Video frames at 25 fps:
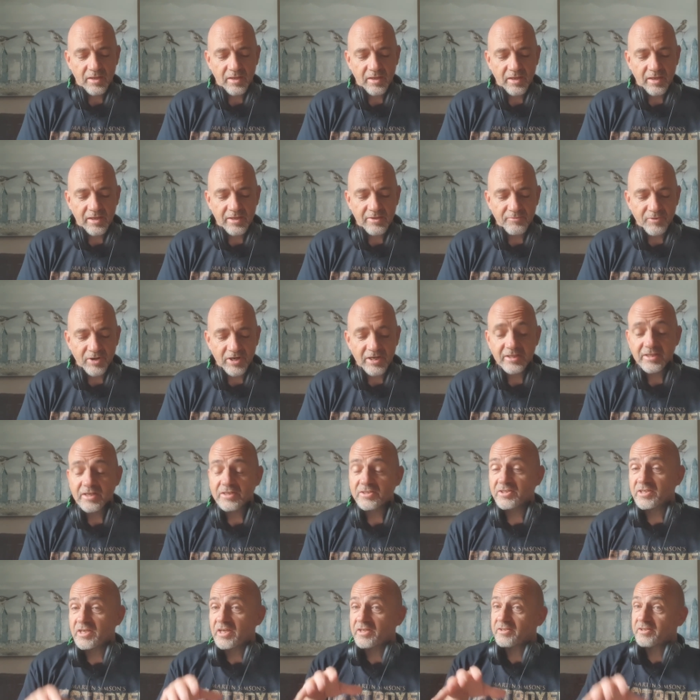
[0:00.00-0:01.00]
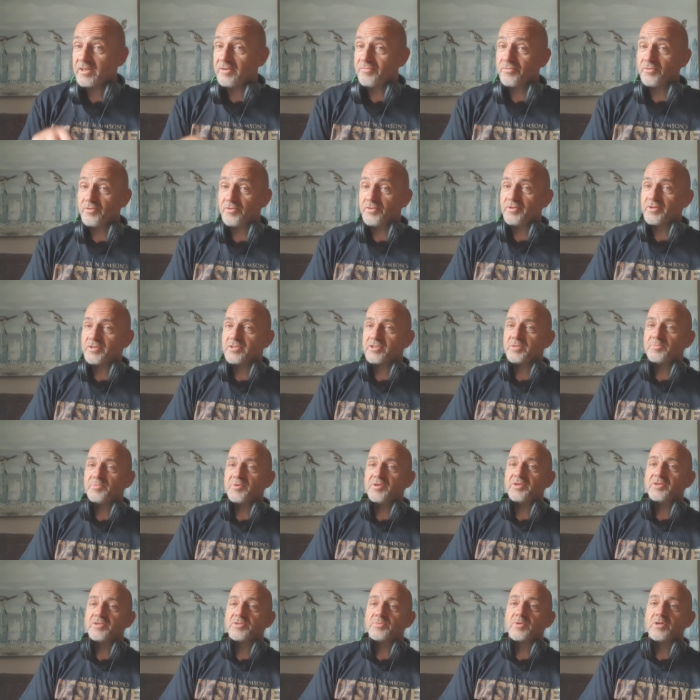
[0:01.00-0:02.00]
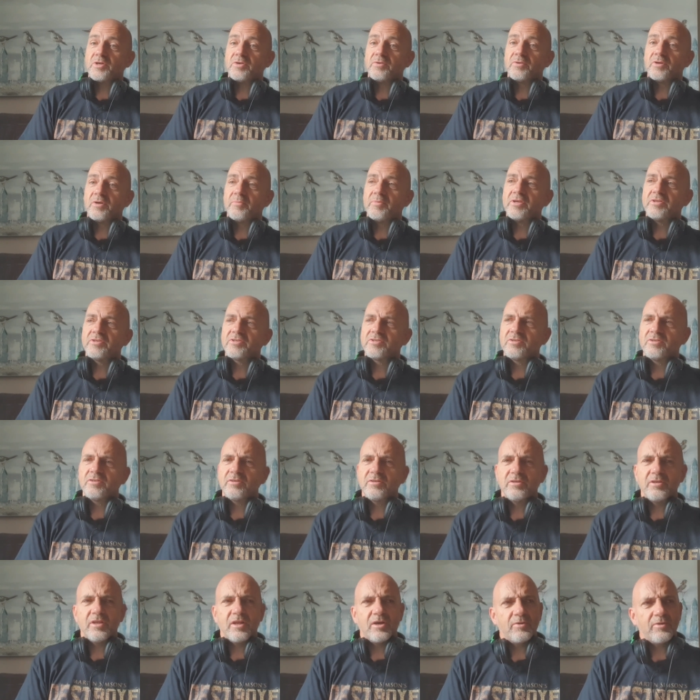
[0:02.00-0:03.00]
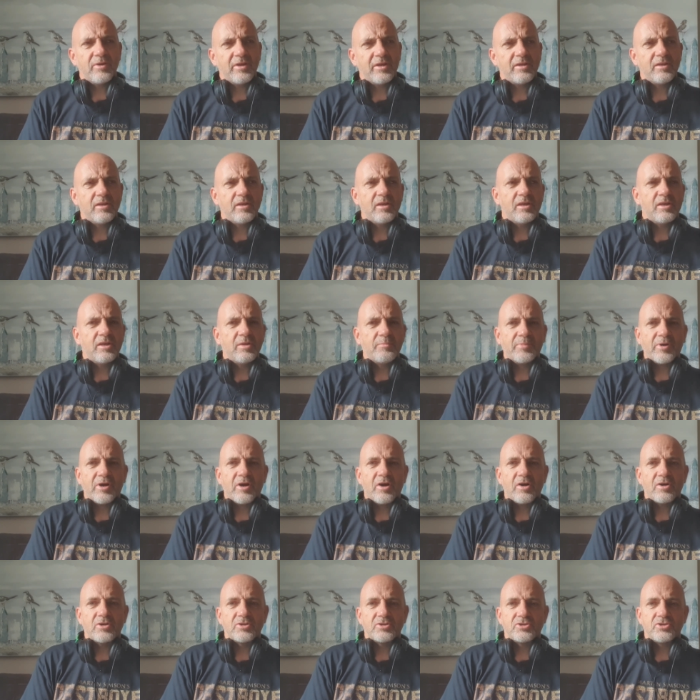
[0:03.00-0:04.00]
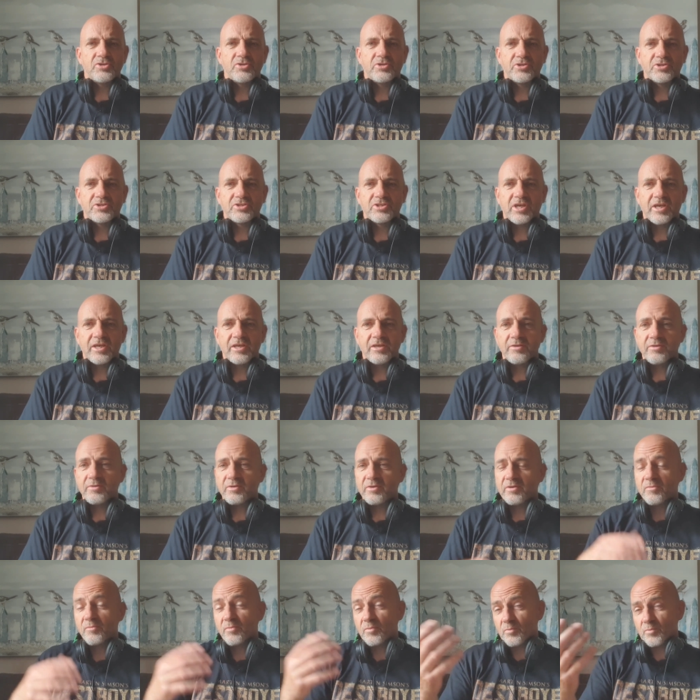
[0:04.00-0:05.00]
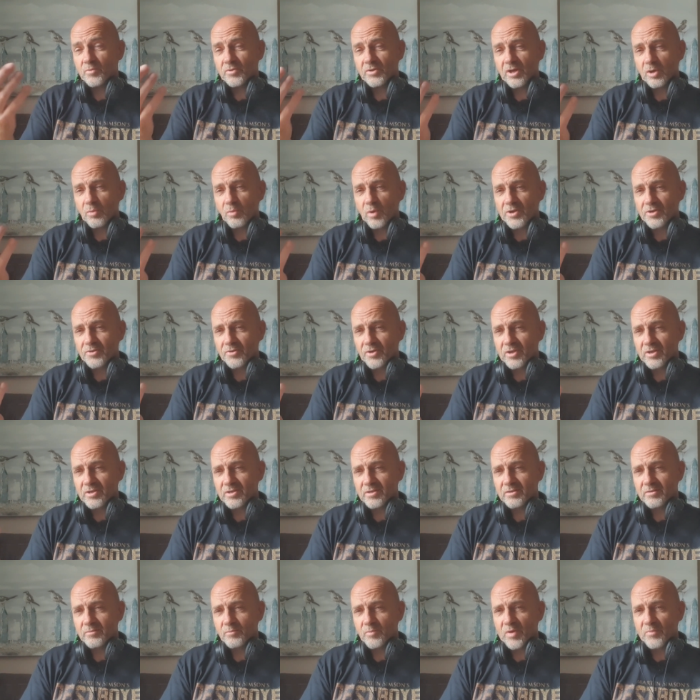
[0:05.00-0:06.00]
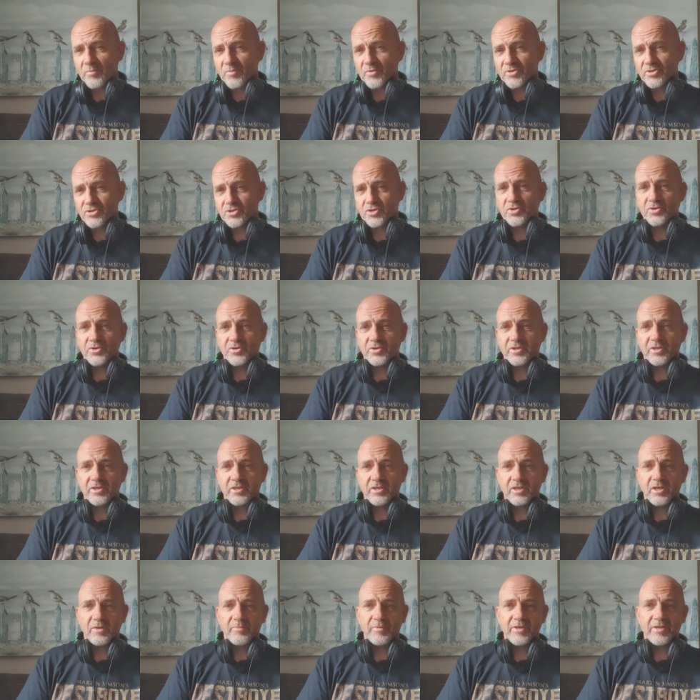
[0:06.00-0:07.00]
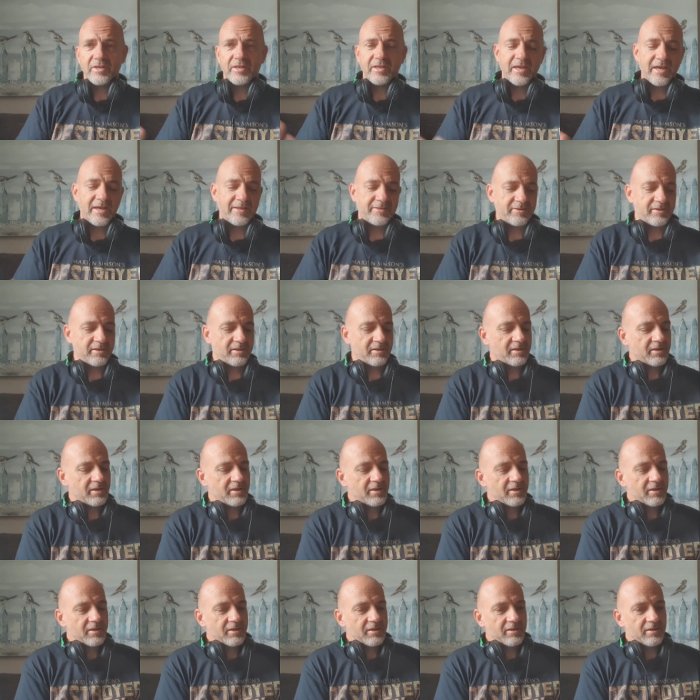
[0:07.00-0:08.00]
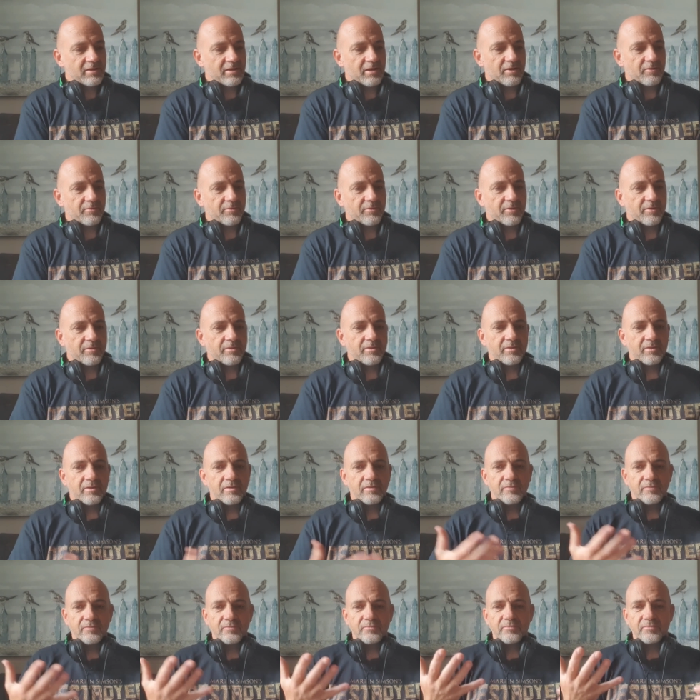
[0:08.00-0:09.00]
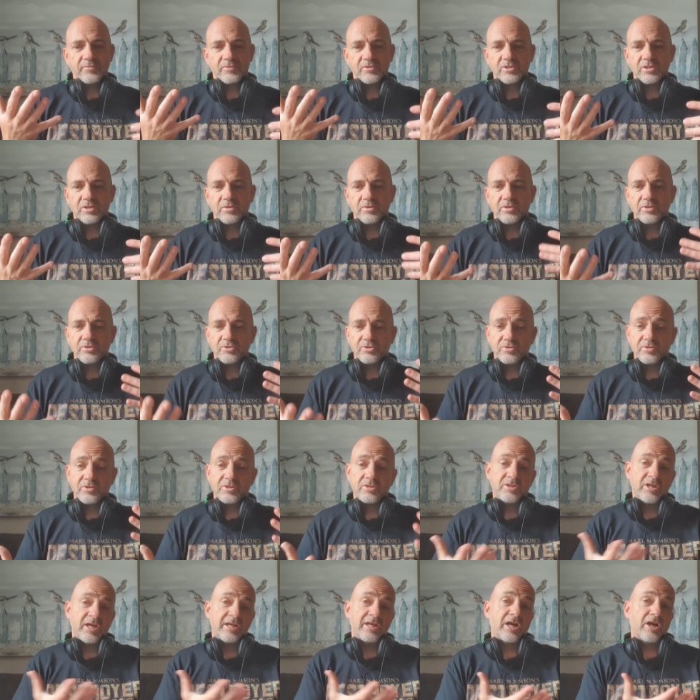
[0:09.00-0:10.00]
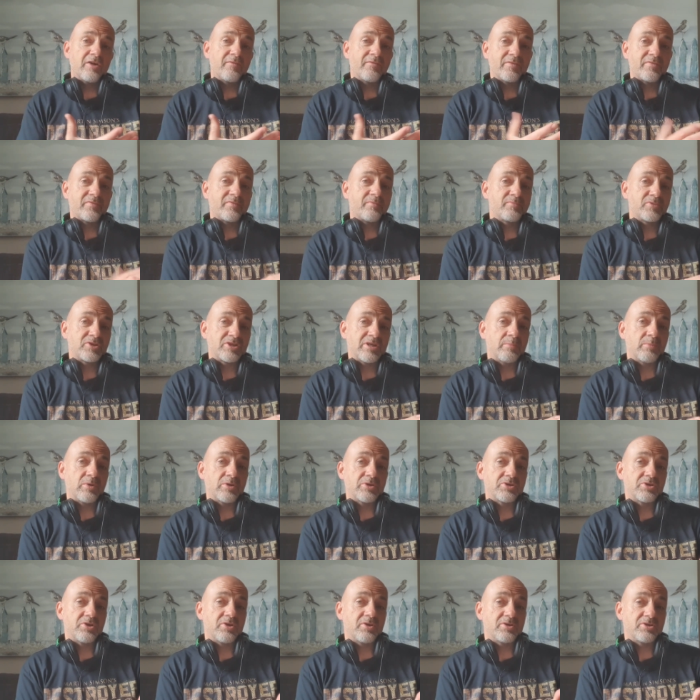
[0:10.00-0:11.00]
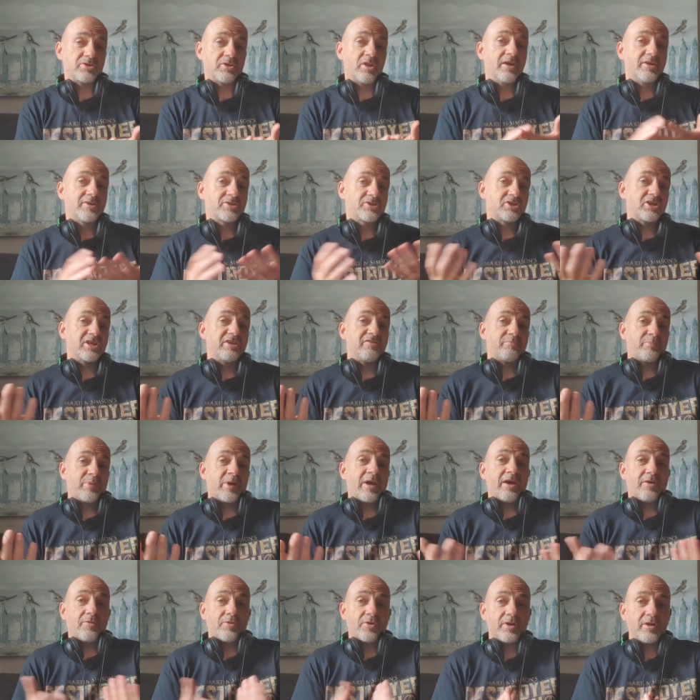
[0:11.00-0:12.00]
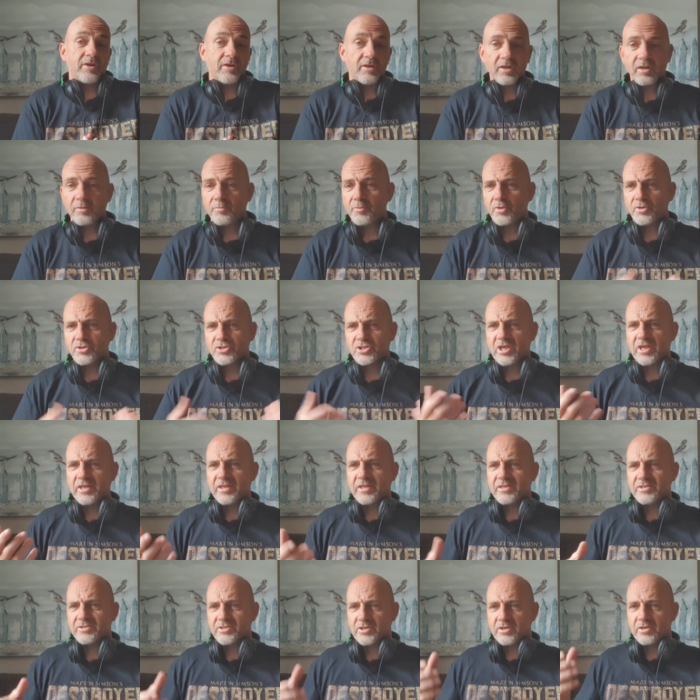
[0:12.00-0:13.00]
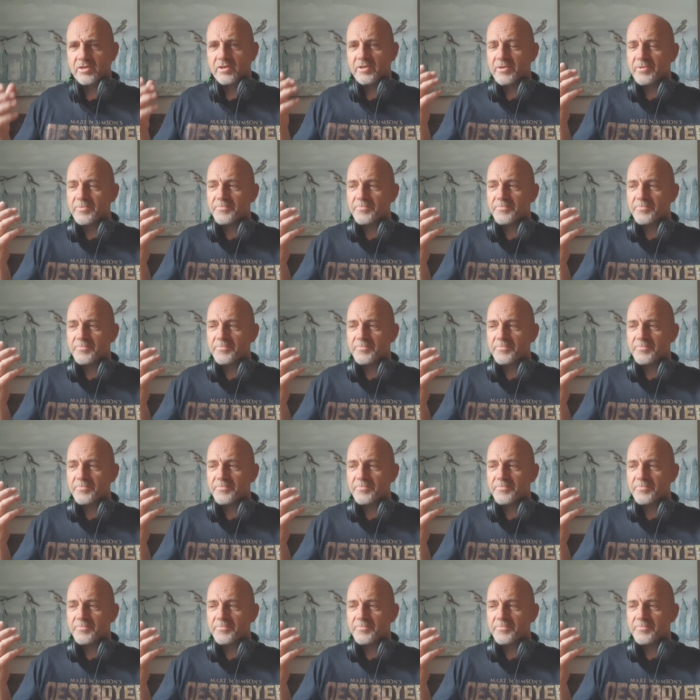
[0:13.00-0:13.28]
he really does sound different on this to me as well. I mean, you know, in the past you could say, and no wonder he went with Journey. I mean, he had the, you know, the, so it's to take over from someone that's like Steve Perry, and I'm not saying he's a